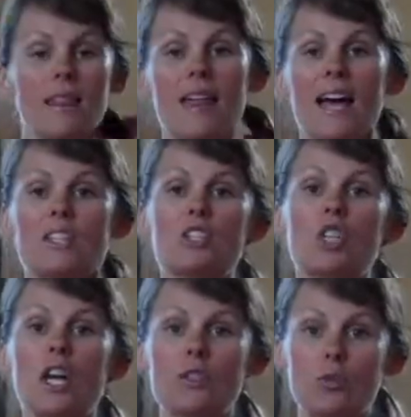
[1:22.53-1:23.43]
that
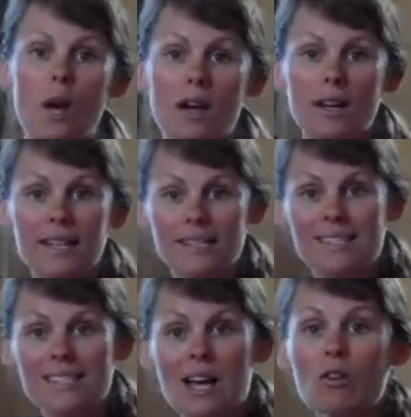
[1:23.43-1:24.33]
Chaturanga
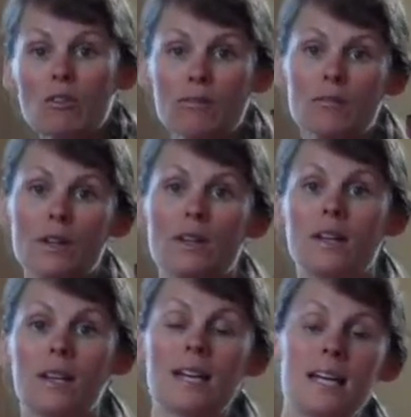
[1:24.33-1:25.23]
itself
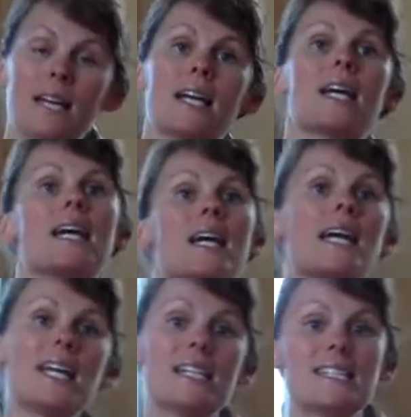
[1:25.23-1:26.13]

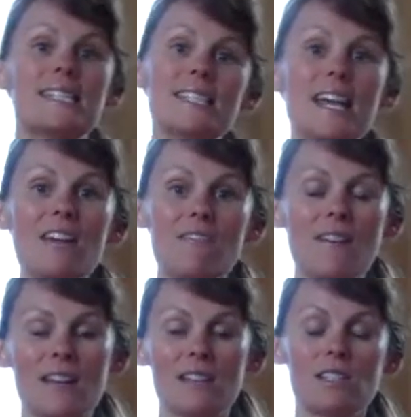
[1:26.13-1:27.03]
is
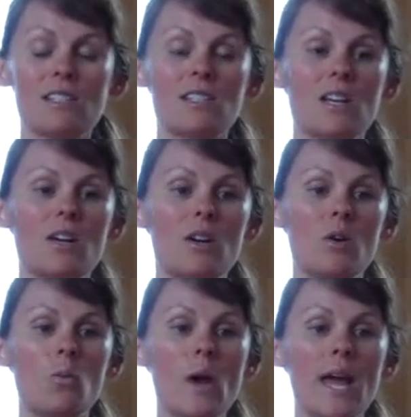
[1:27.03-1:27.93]
safest
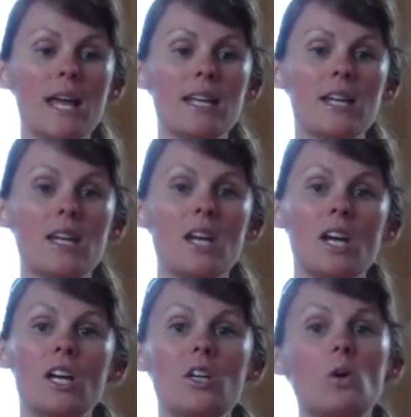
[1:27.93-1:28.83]
when
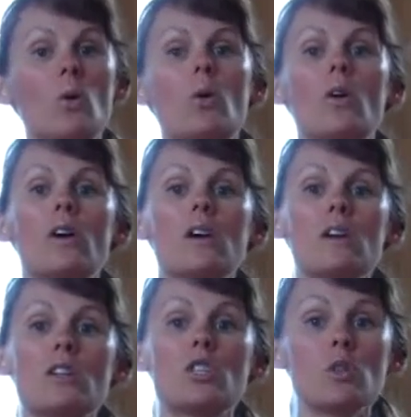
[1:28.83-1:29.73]

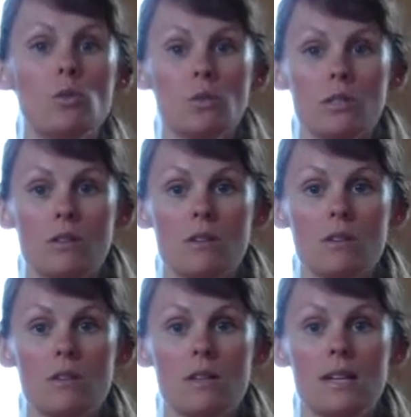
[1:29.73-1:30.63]
your
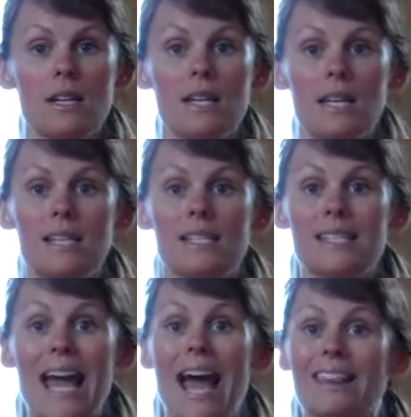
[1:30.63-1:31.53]
shoulder
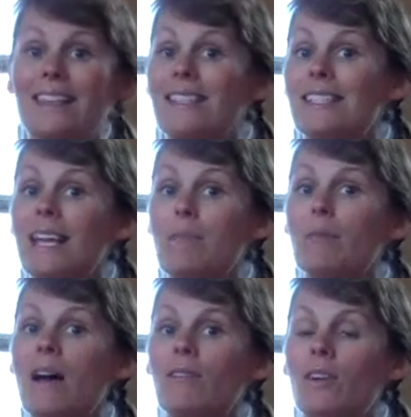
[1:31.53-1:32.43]
is at the
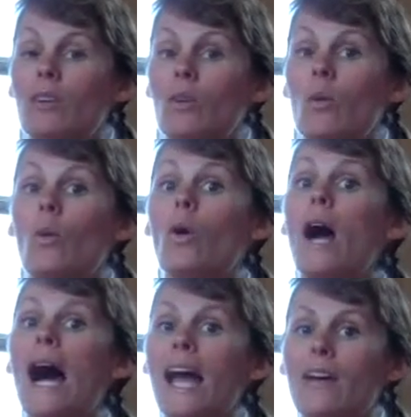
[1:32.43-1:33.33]
same level or
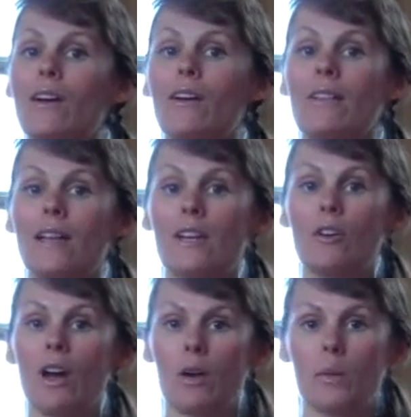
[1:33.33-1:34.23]
higher than
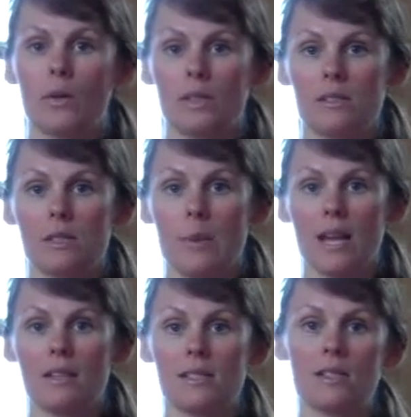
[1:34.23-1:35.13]
your elbow in
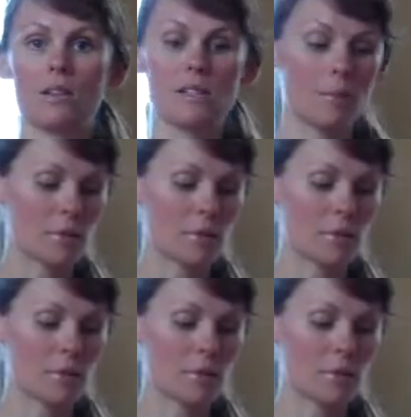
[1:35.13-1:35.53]
space. And I'll